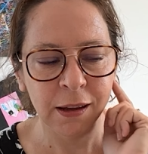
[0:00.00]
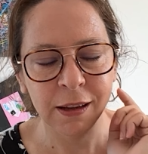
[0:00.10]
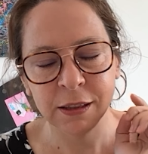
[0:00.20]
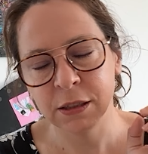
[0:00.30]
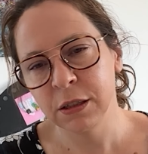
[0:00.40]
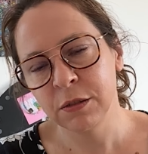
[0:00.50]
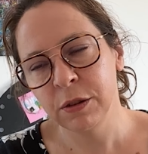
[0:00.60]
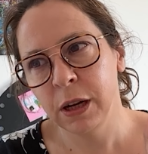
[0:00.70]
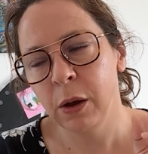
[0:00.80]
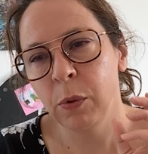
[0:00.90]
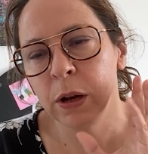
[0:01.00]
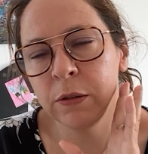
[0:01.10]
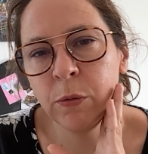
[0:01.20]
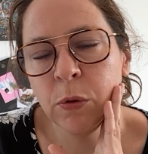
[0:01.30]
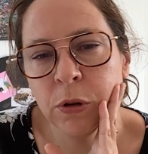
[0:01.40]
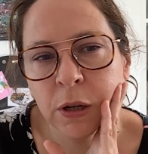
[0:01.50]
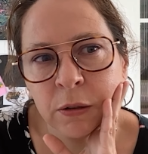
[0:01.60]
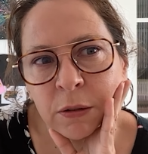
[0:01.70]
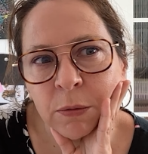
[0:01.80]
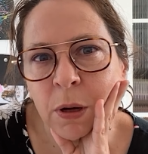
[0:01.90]
it's just really a word of warning,
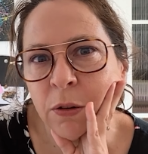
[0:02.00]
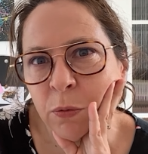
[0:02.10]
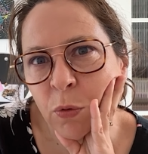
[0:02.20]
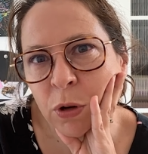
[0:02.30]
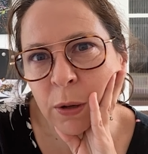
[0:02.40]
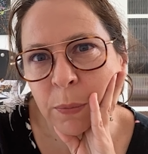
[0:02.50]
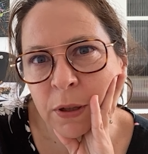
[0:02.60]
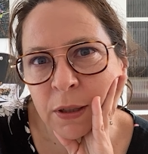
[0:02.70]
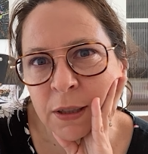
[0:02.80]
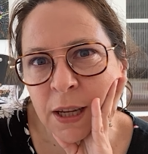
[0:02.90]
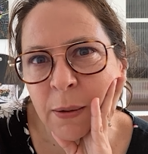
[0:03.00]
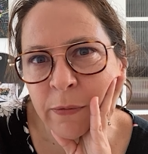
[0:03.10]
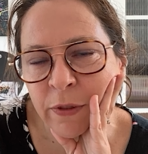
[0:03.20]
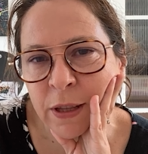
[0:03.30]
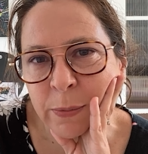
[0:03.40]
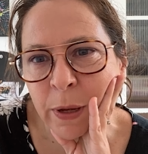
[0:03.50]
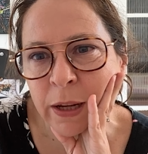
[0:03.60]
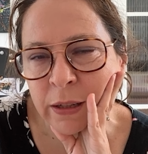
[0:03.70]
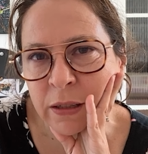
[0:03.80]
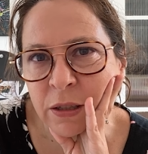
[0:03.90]
not a word of warning, but tip for this
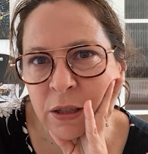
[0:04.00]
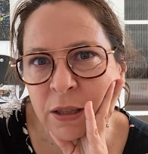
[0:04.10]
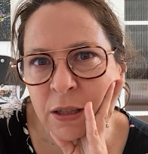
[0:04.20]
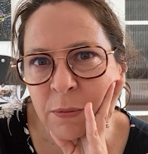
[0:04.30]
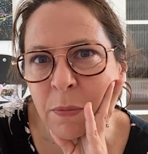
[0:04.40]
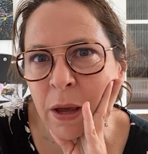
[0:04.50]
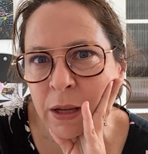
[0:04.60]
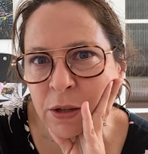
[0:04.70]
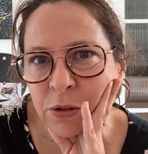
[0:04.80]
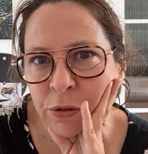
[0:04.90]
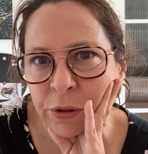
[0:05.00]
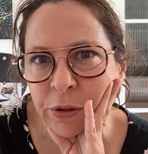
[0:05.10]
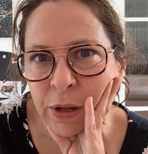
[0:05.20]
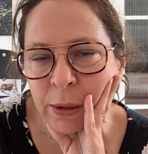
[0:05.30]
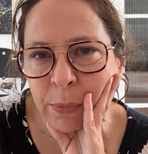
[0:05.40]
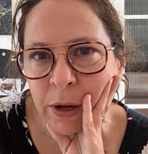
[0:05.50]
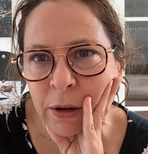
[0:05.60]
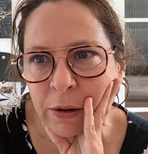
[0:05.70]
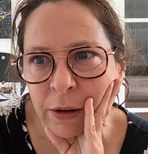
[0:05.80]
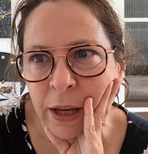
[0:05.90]
pattern is just to make sure you keep an
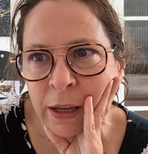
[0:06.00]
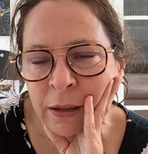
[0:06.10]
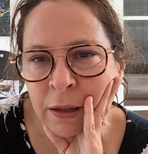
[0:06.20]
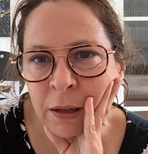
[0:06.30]
eye on it.